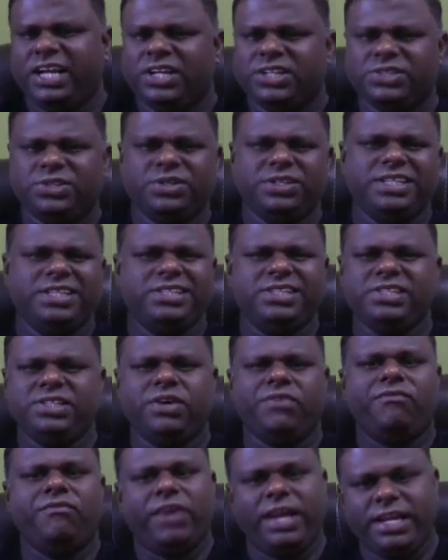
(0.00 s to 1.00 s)
So this is
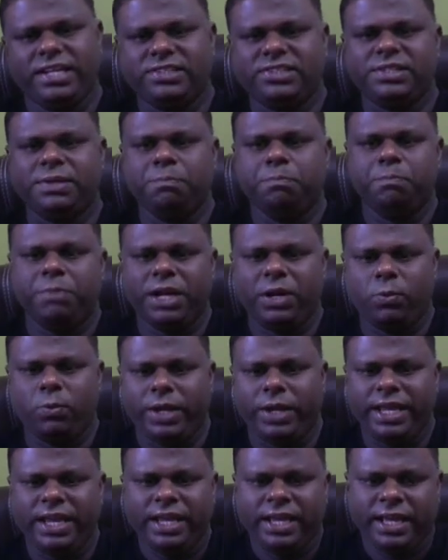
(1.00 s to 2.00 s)
a very simple
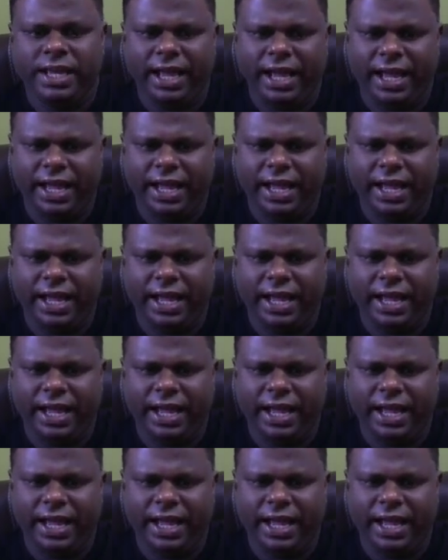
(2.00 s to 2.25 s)
way,